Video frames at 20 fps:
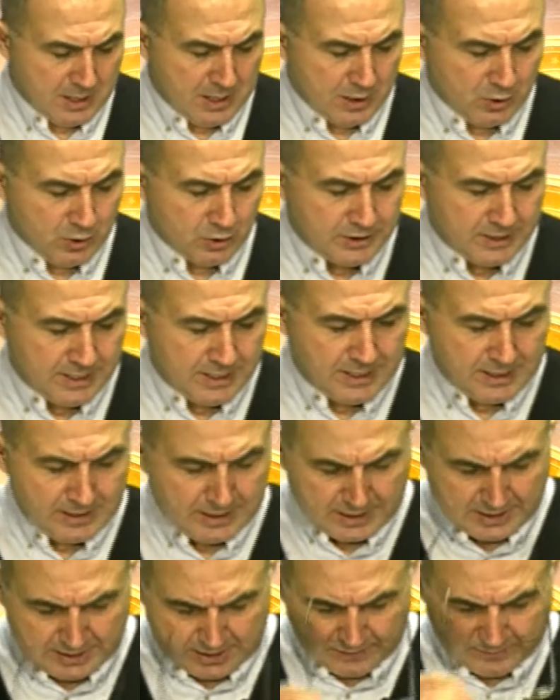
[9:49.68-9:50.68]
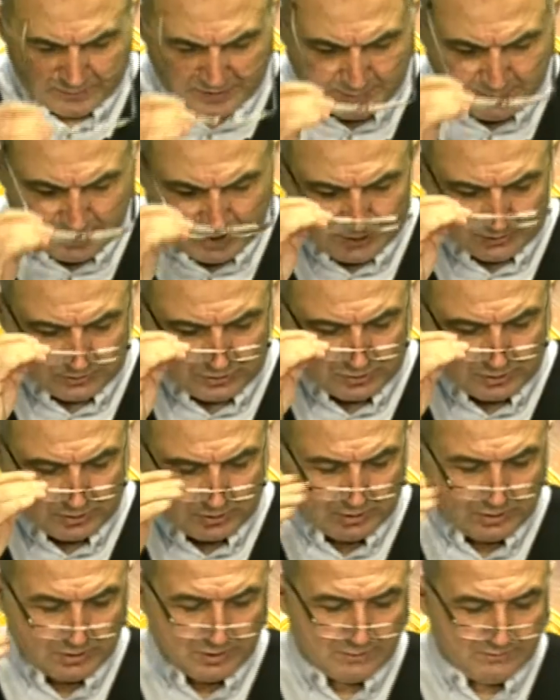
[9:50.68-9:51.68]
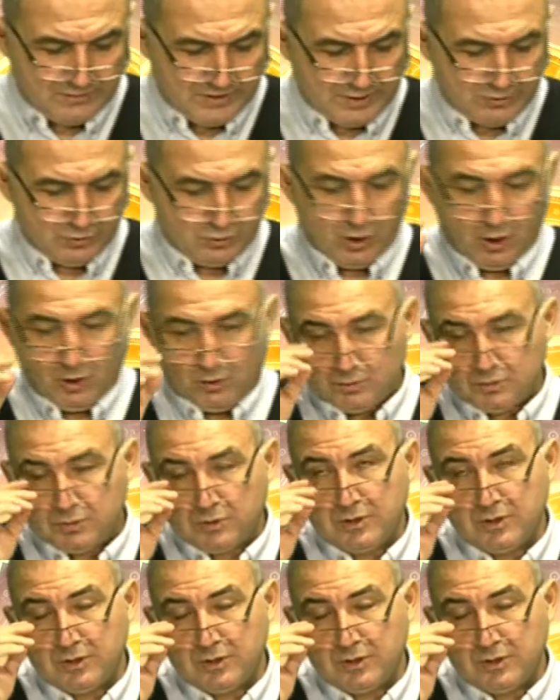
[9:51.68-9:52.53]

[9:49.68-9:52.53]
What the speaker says: Okay, what about Virgo?